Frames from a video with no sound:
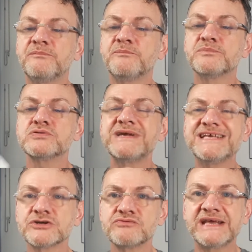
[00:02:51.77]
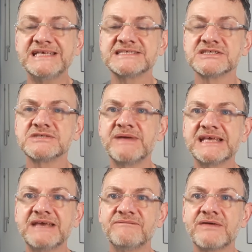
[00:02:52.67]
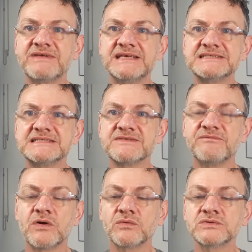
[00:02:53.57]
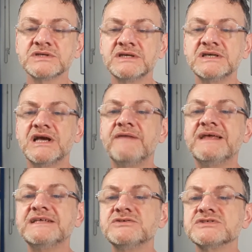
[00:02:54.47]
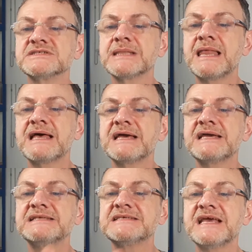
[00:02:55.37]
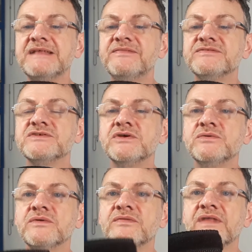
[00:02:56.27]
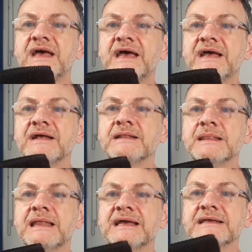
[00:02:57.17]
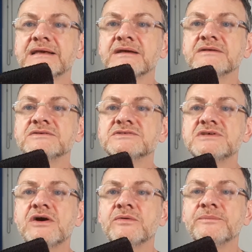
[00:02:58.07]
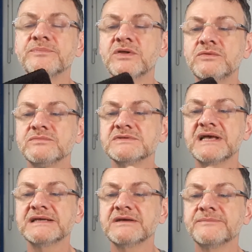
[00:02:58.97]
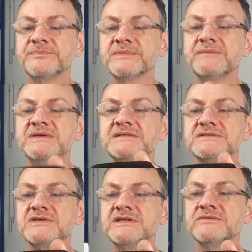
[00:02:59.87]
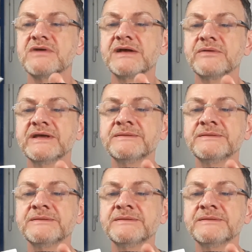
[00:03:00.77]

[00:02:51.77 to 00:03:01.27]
pre-creased to make it very easy to fold, and then it just slides into there like so. Oh, so hang on, let me turn it the right way.